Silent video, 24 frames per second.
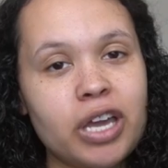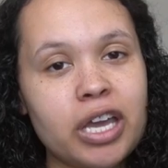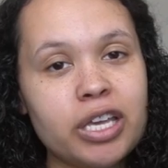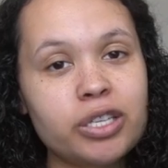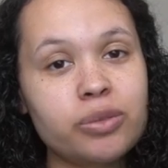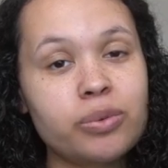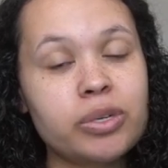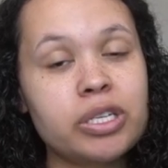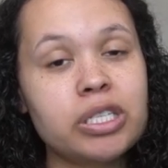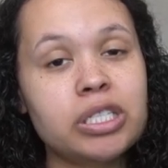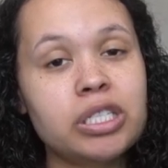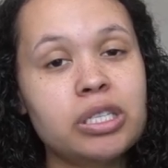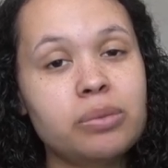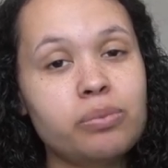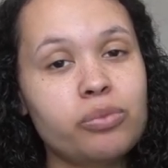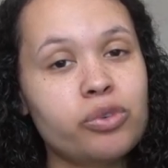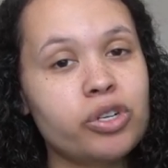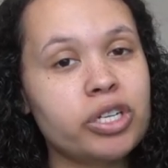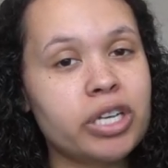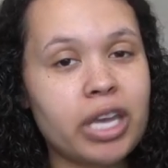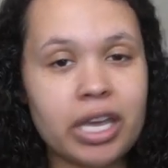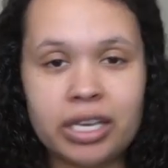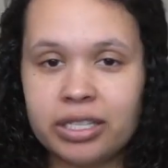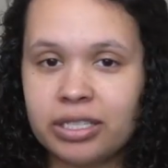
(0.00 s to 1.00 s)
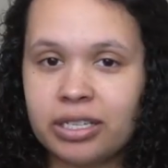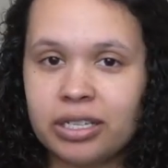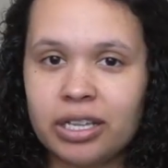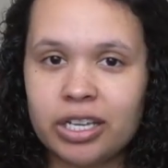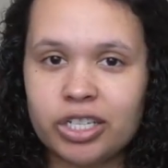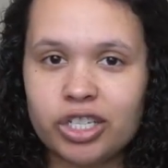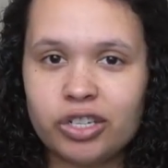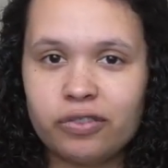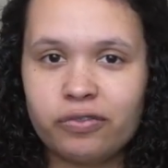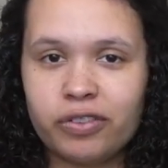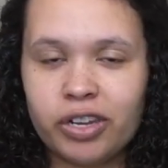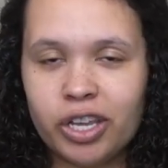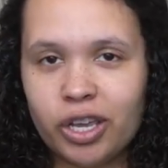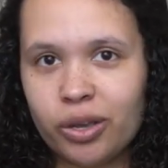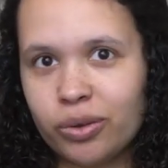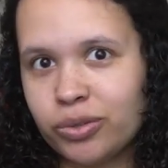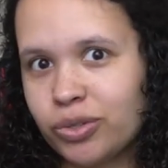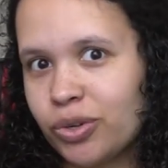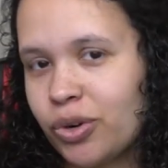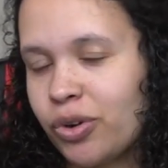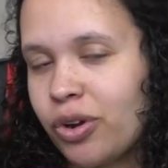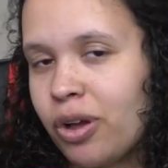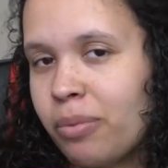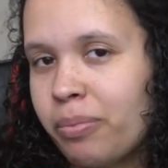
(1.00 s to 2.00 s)
guys want to see more case collection
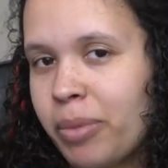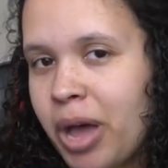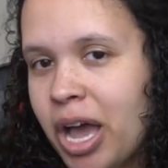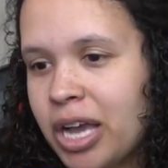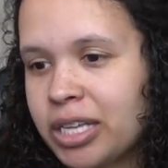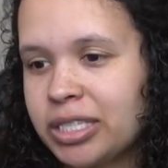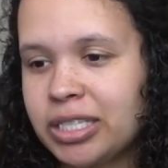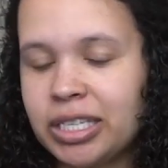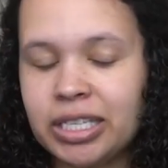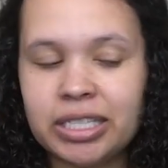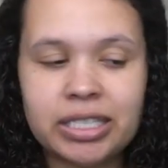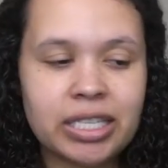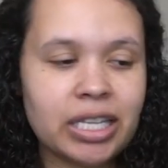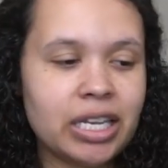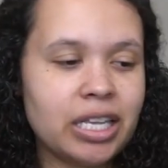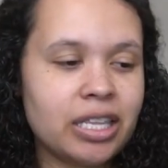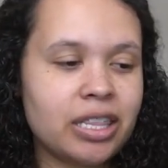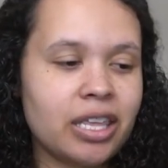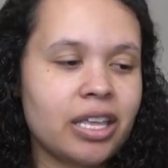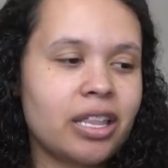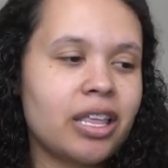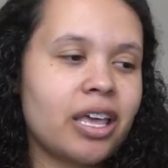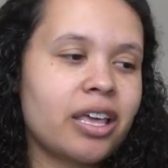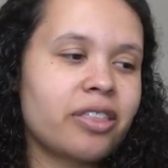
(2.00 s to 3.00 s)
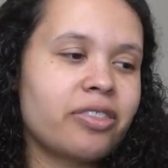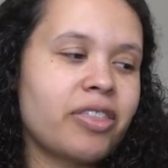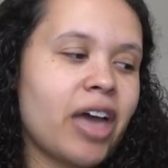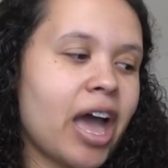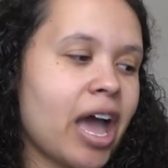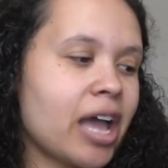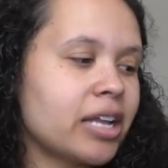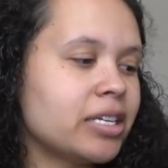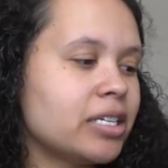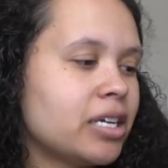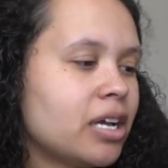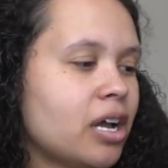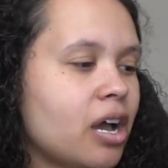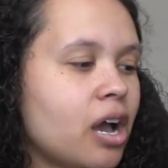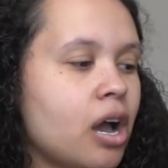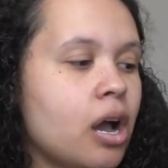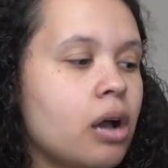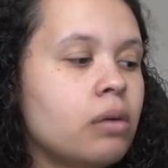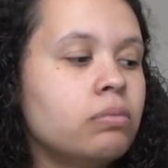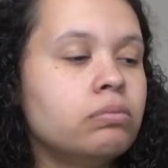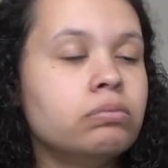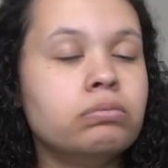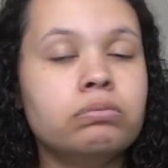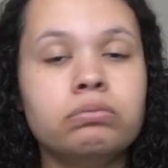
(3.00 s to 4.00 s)
videos or unboxings, anything like that,
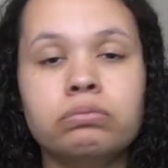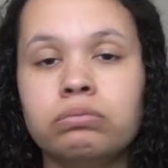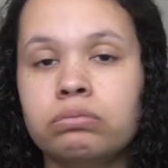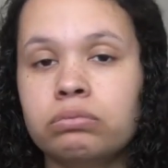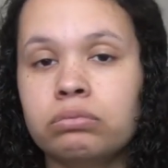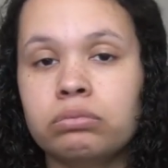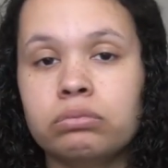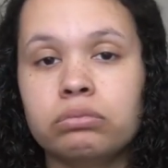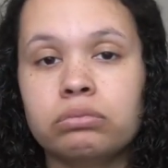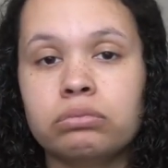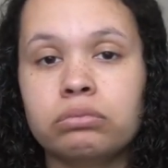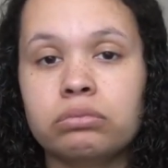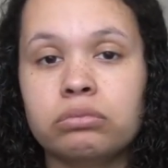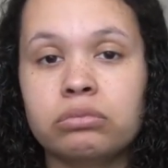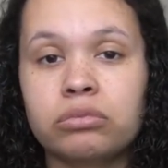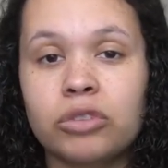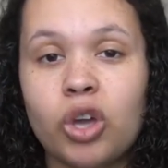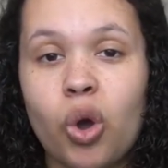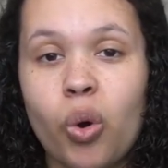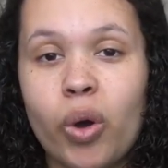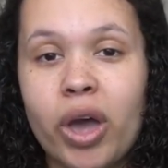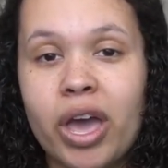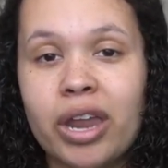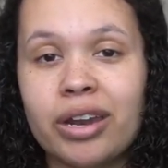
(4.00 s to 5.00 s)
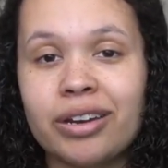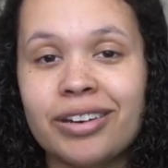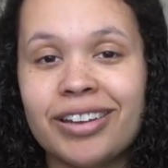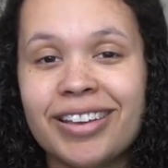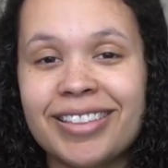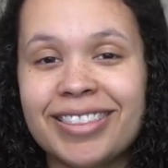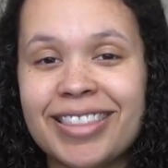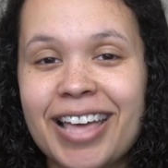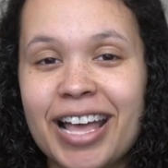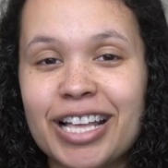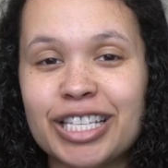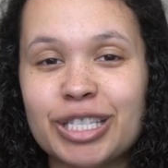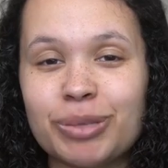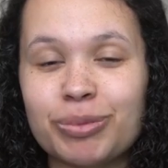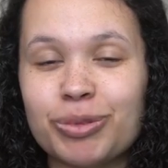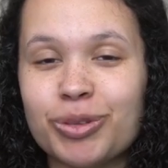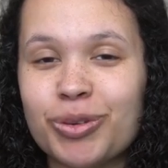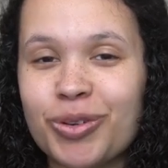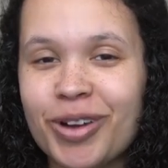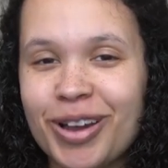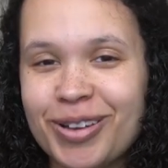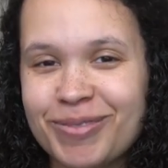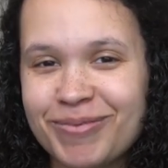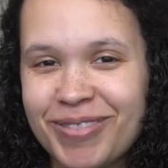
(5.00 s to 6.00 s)
um, go ahead and hit that
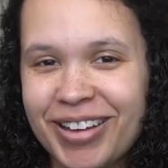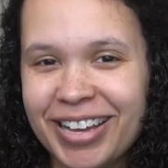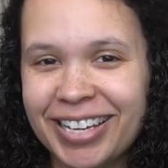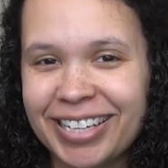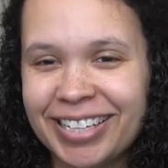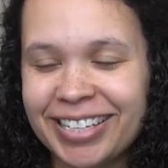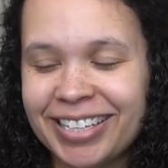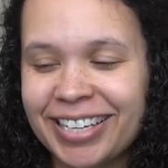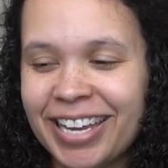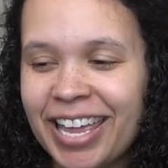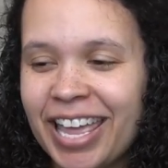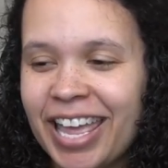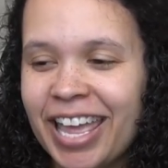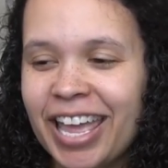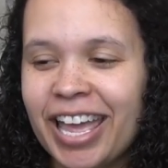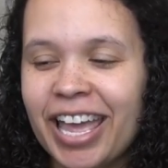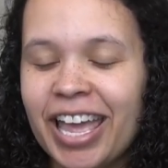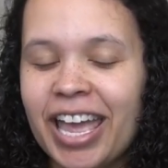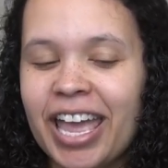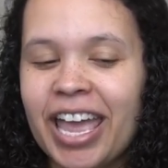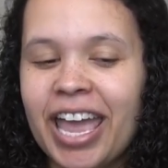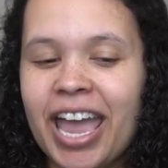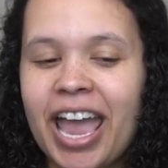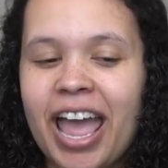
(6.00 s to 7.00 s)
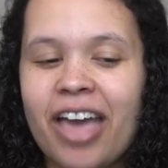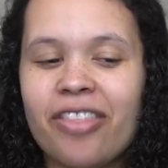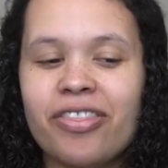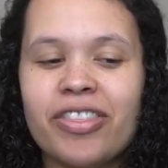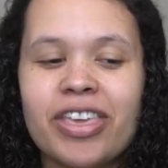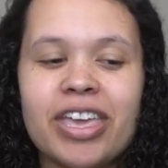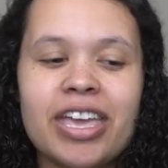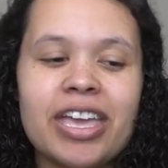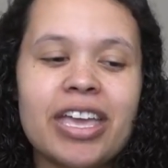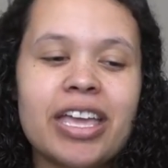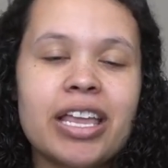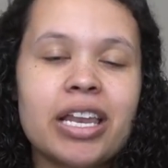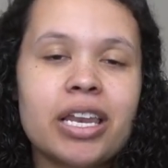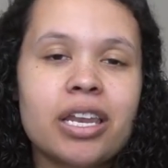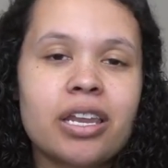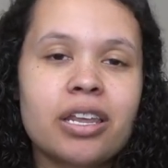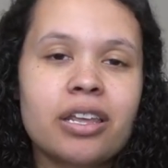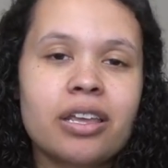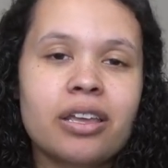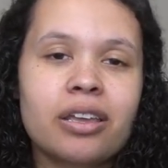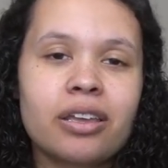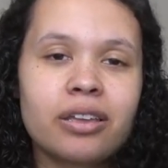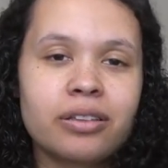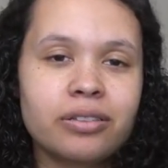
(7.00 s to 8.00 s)
subscribe button and then
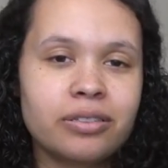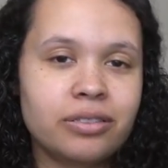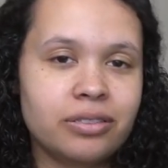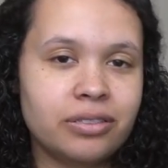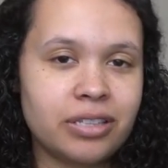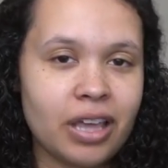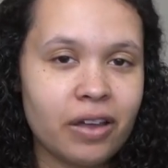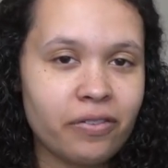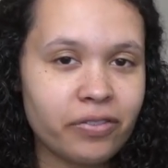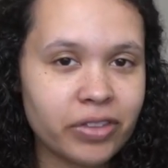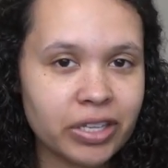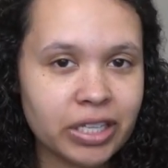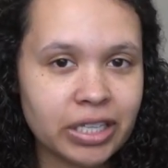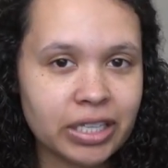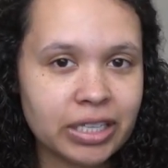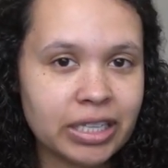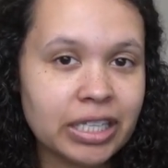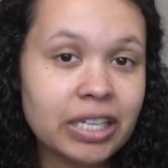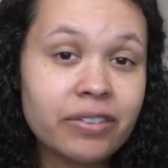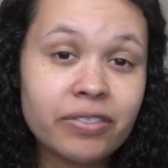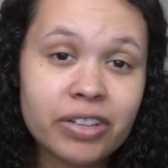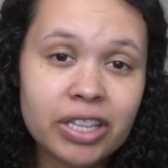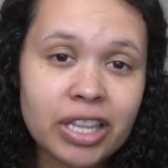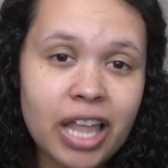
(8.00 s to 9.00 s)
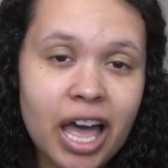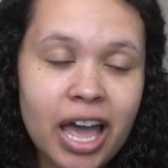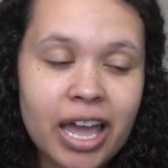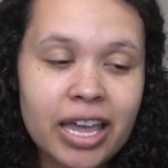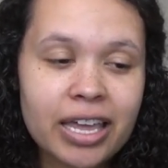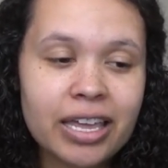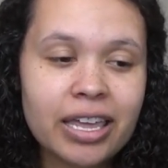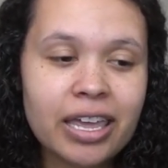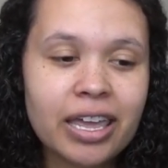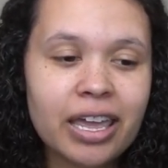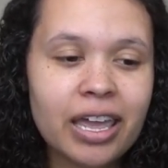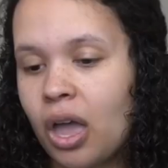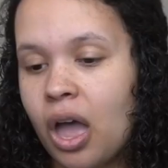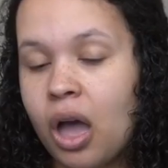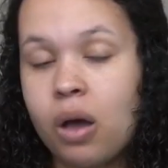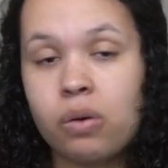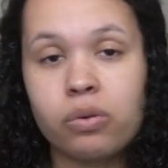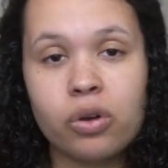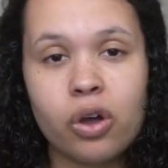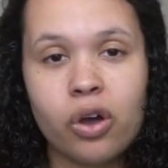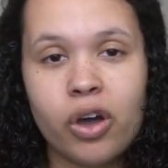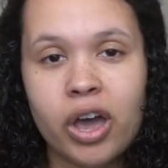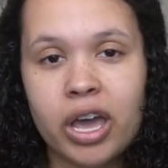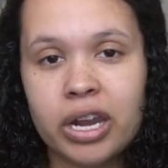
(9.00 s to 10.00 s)
definitely leave a like.
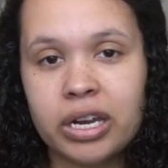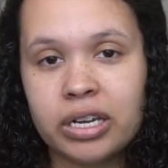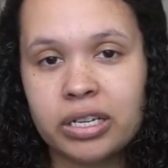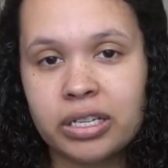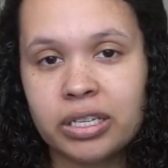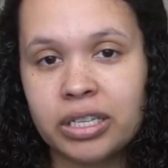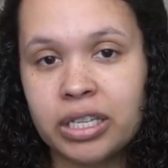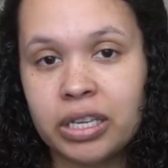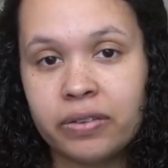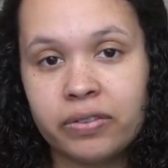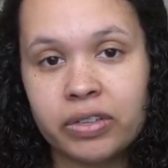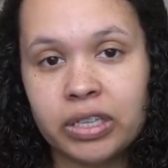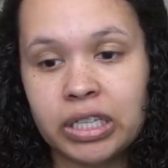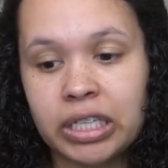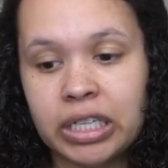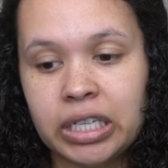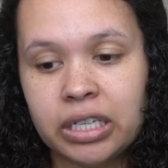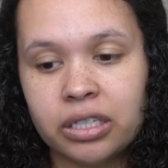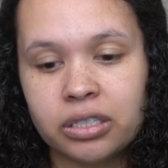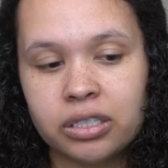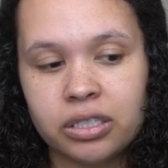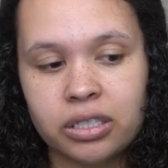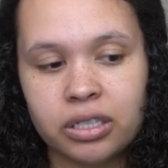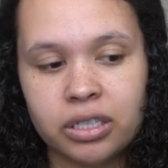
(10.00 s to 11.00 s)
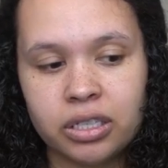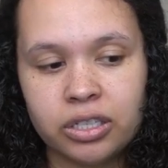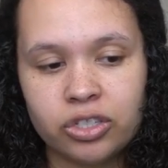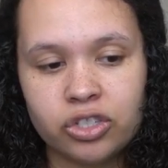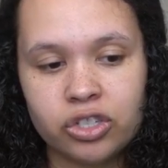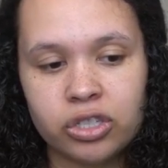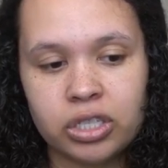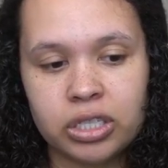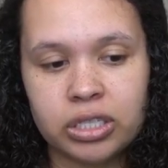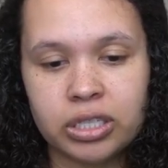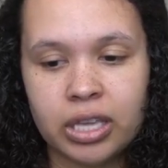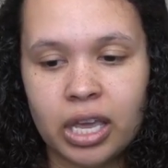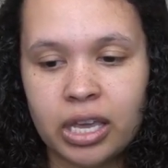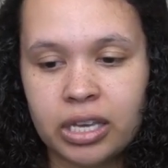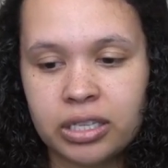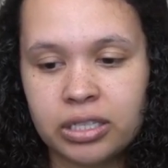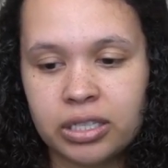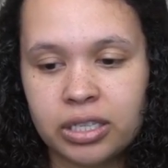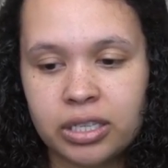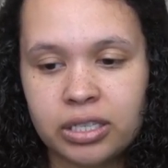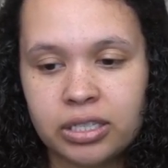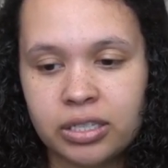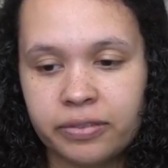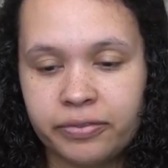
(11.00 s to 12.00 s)
I'll go ahead and leave a link to each of these
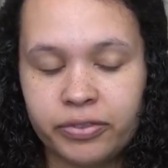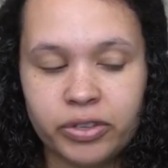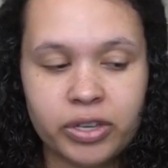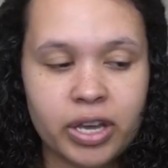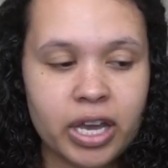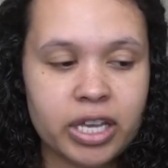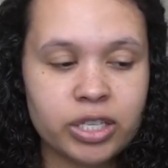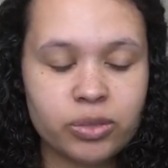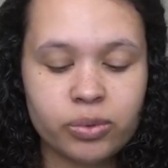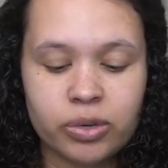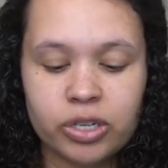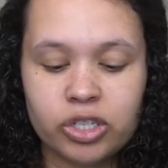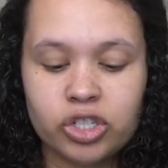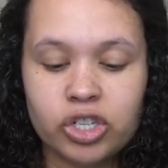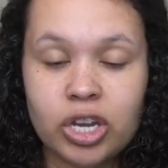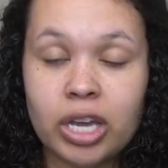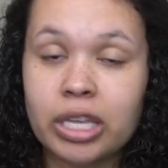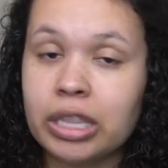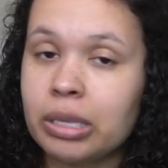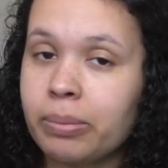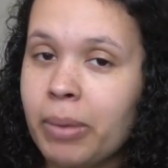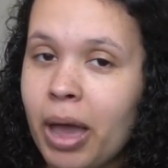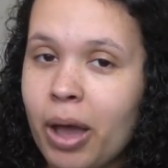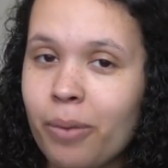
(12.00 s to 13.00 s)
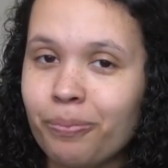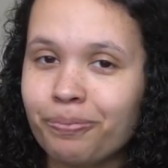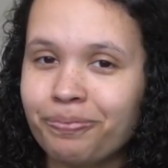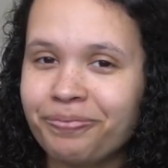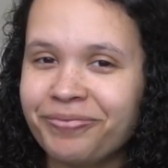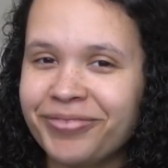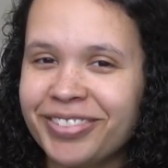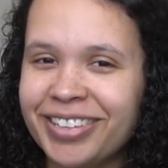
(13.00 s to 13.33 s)
cases if you guys want to check them out.